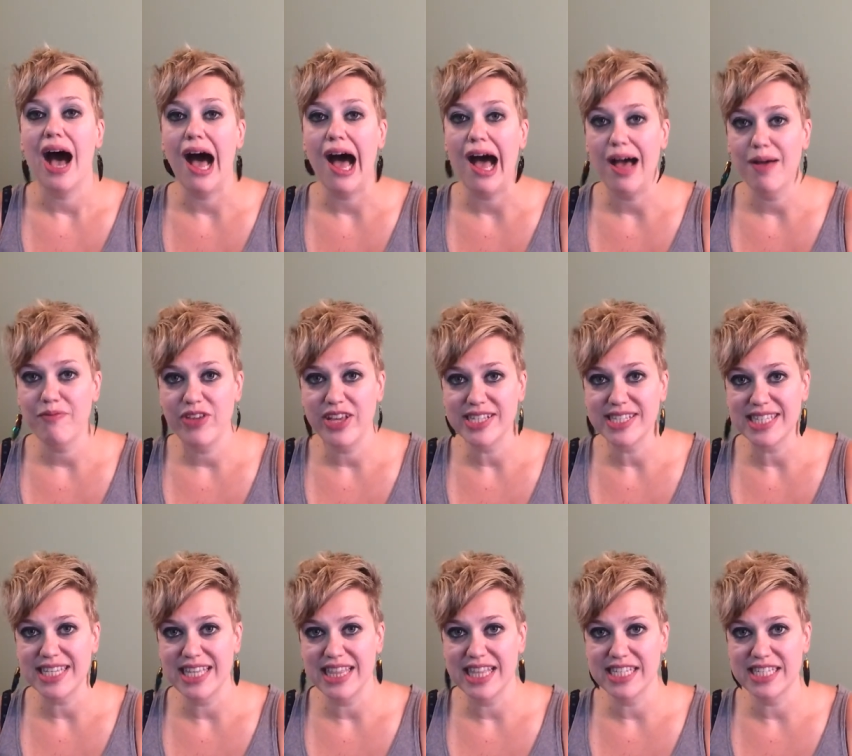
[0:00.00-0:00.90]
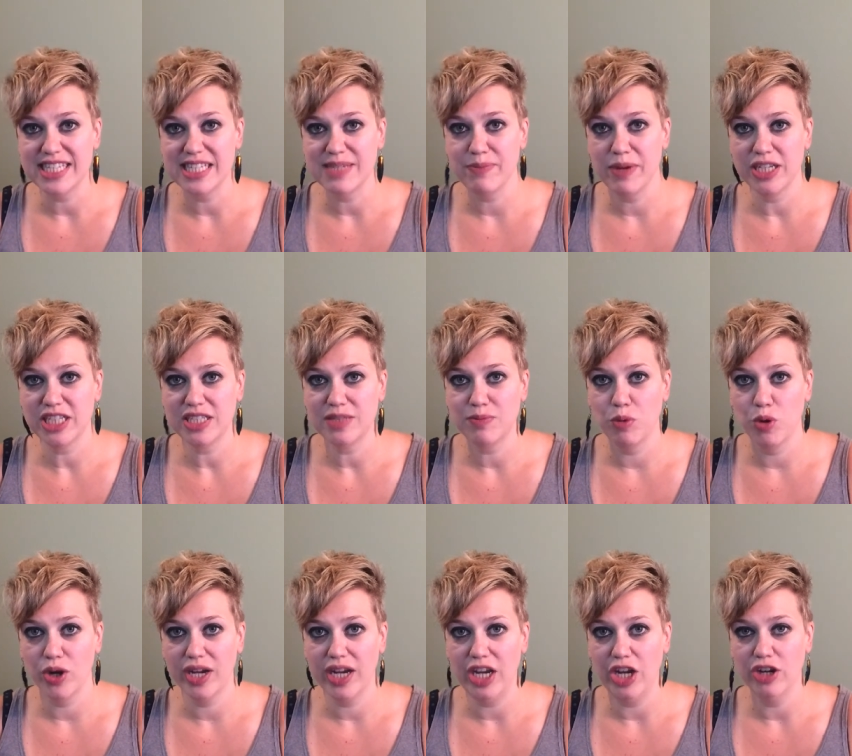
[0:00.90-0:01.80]
Obviously this is much
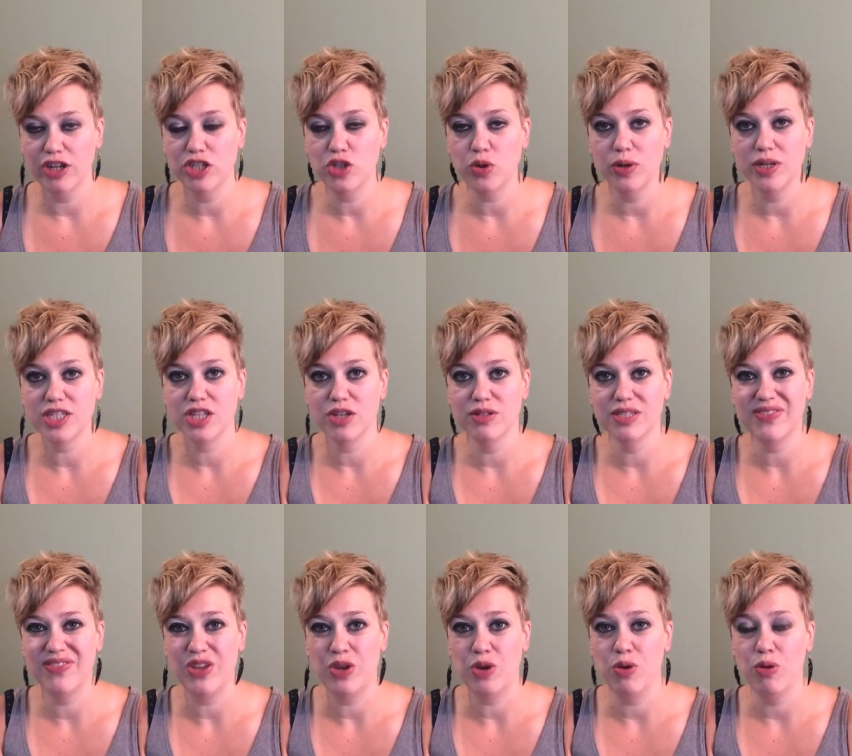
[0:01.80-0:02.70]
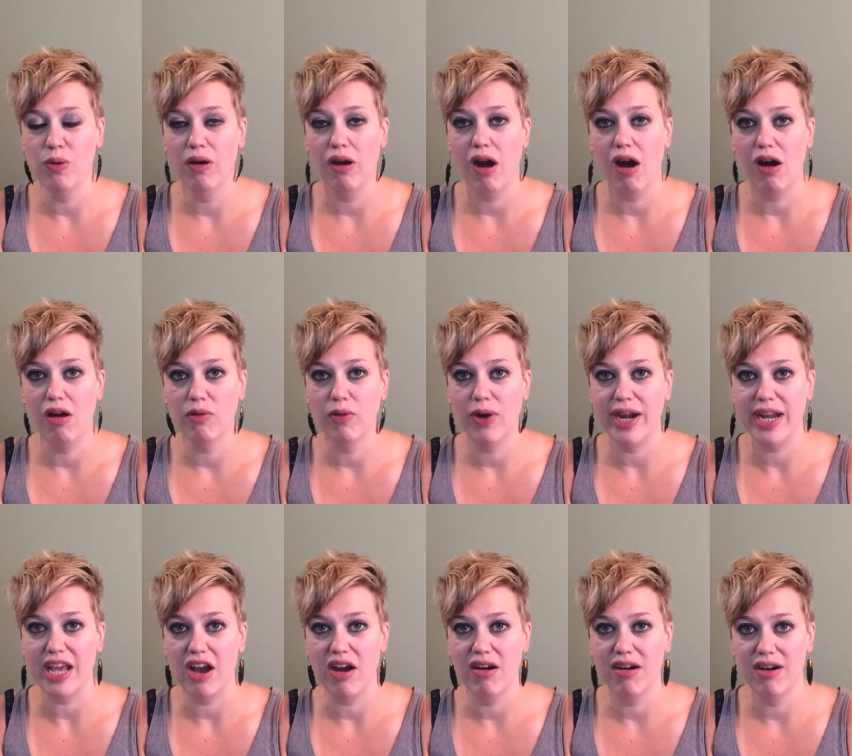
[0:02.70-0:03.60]
more geared towards those of you who are
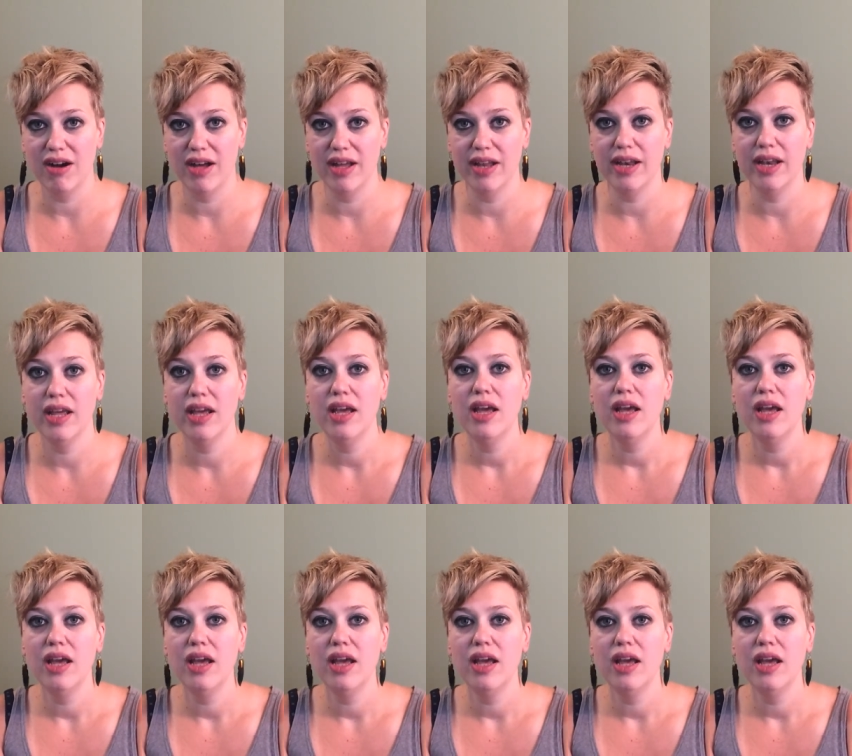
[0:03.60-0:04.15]
already on